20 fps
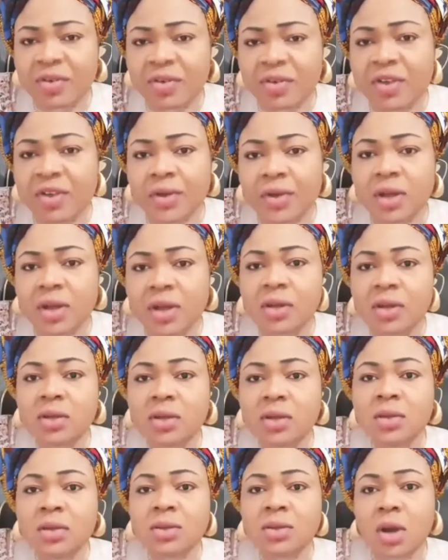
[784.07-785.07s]
fa
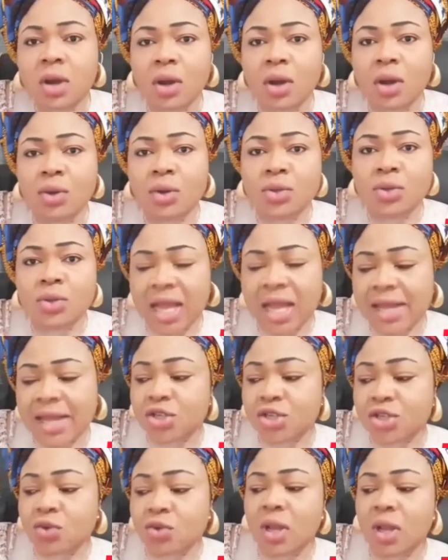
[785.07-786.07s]
ko o sa
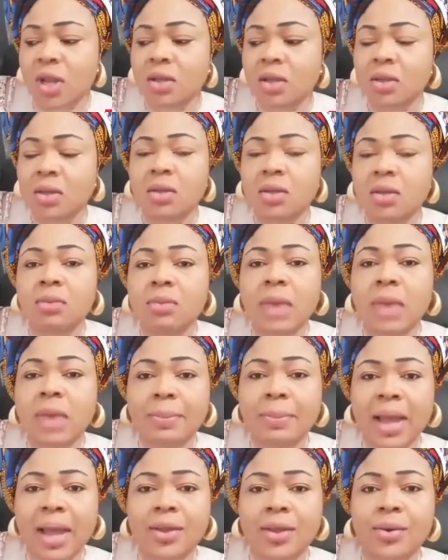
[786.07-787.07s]
ti we bye
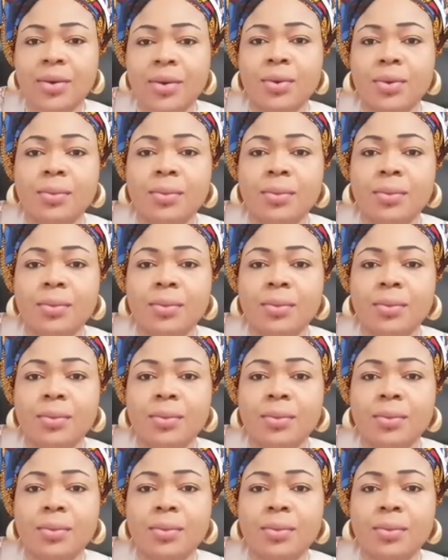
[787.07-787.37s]
bye yo